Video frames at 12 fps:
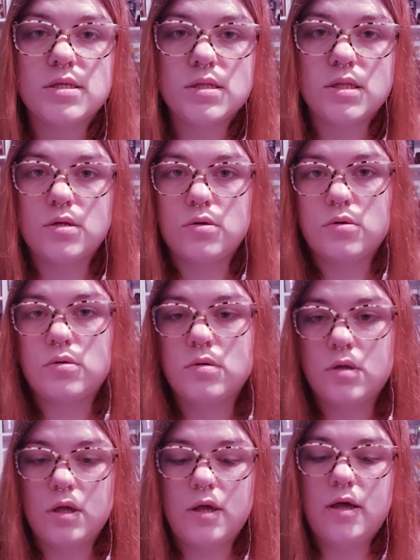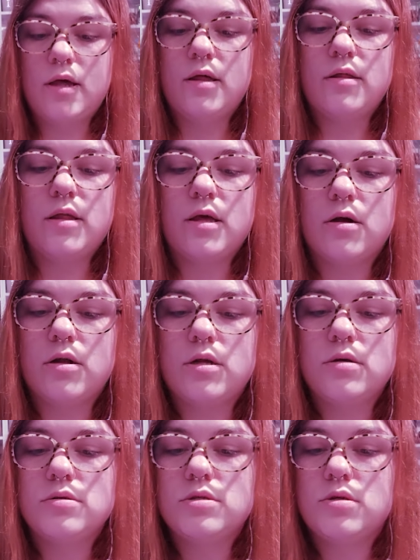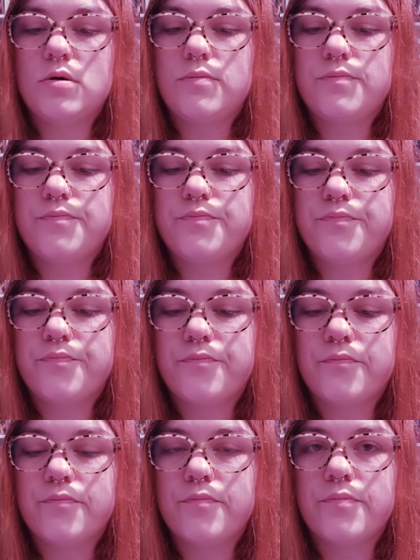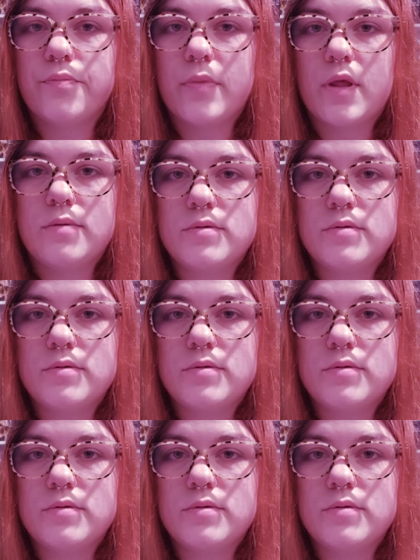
little thing on you, so I'm